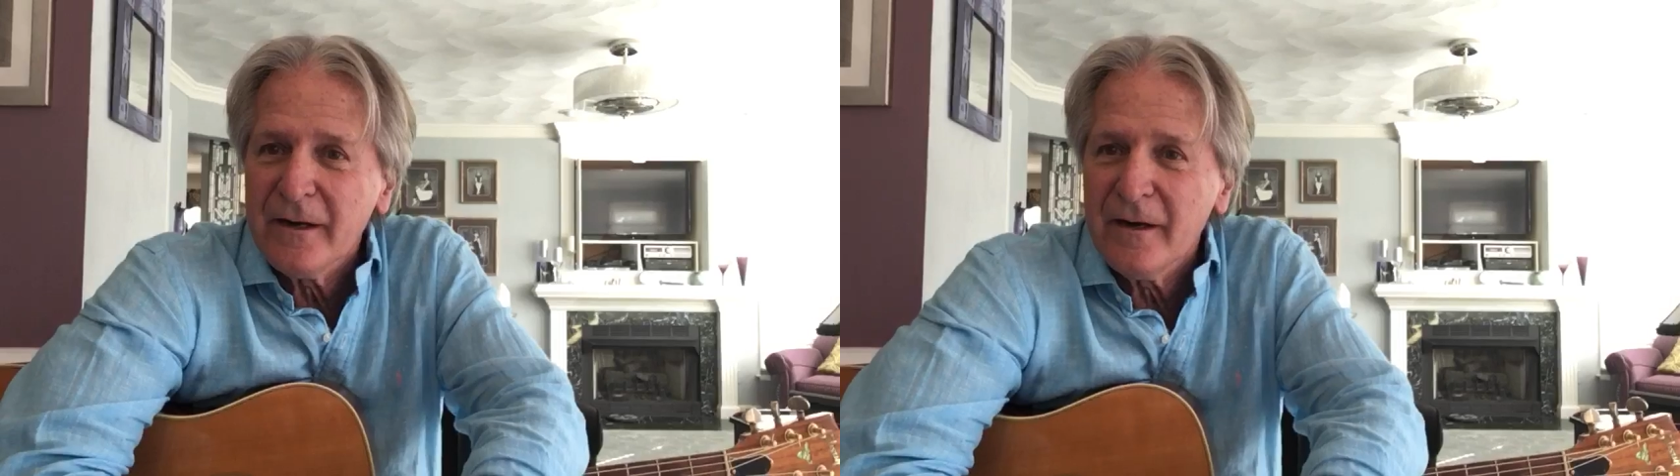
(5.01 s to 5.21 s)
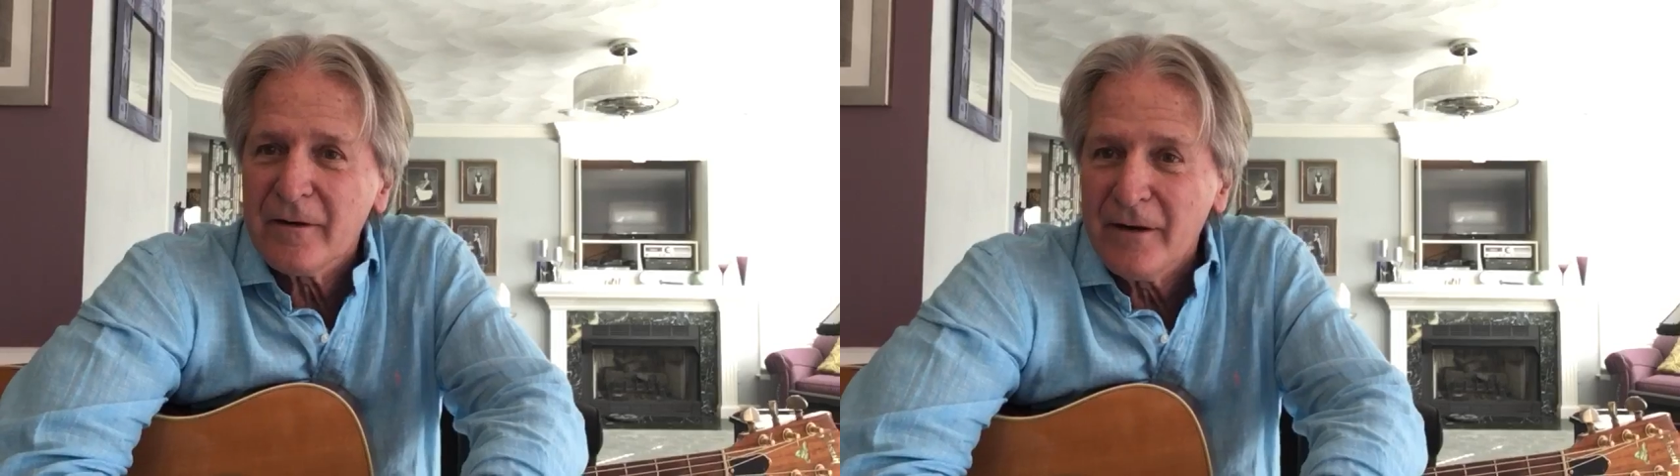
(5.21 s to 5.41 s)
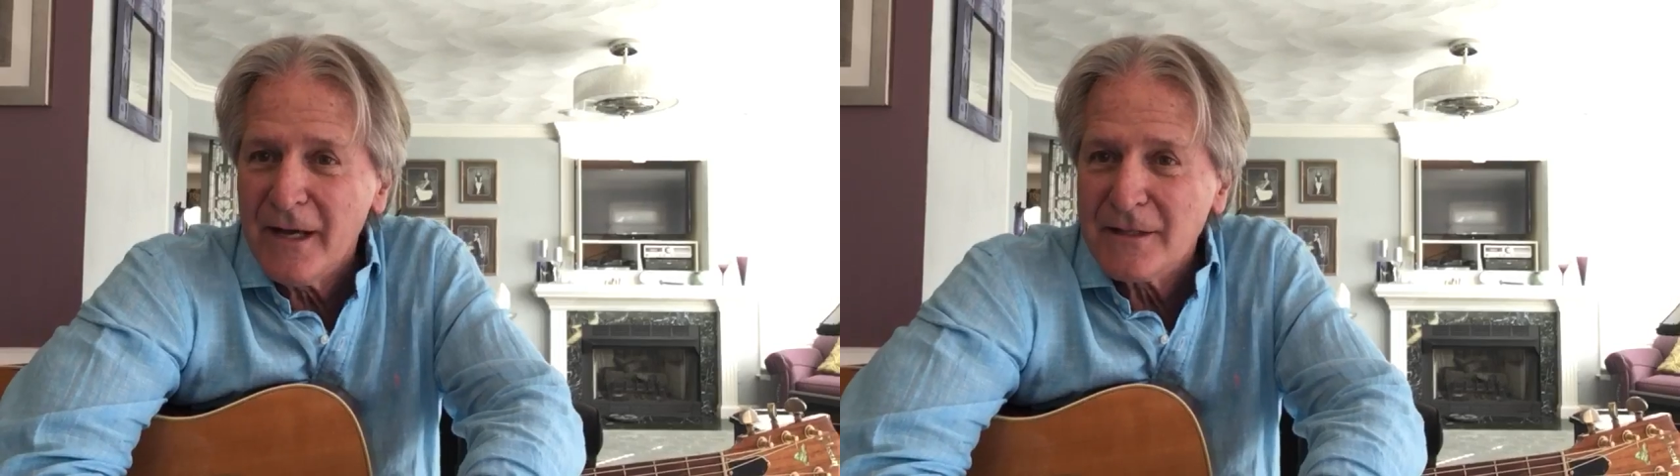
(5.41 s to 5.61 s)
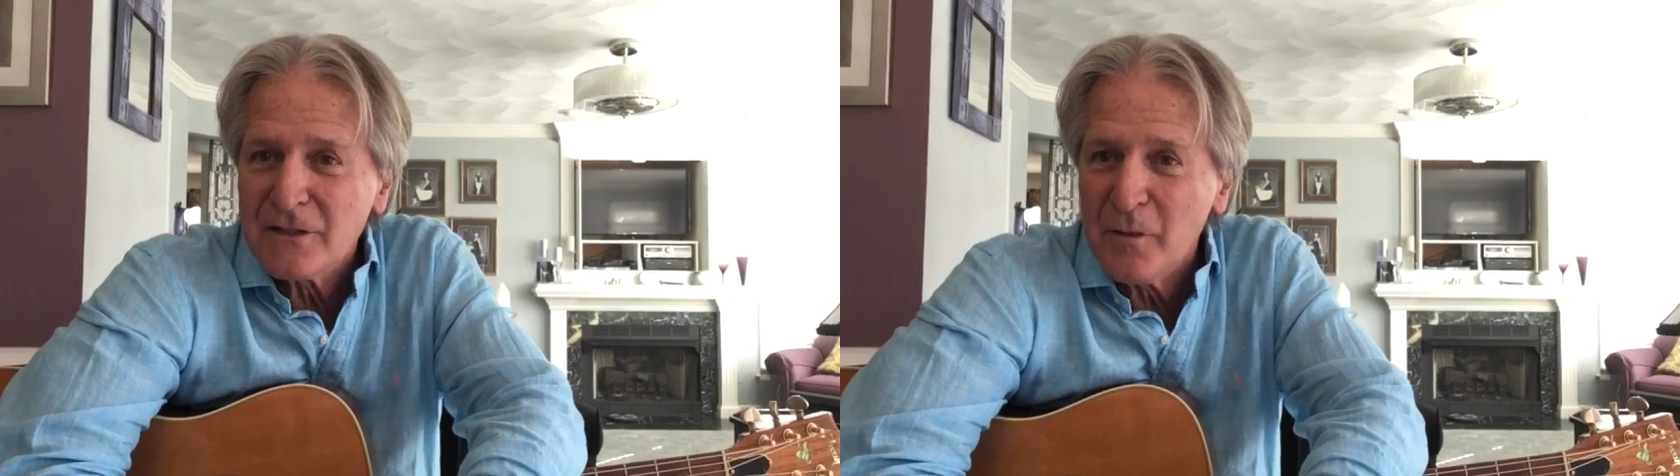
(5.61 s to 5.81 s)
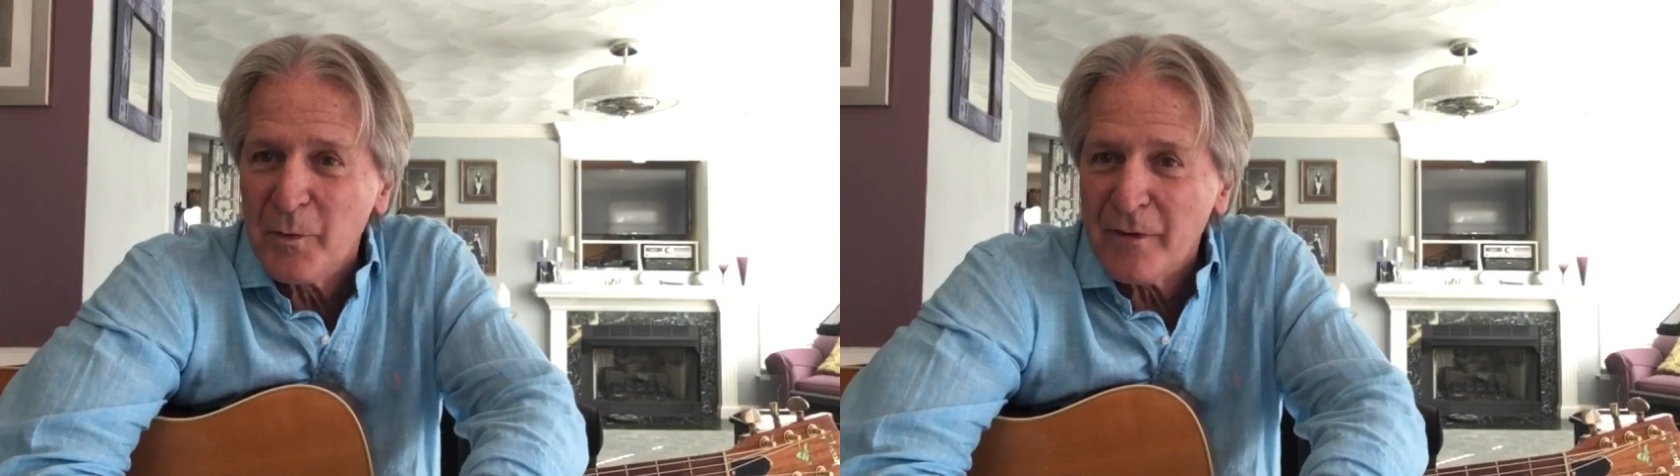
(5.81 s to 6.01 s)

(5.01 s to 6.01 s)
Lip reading: out or heads up,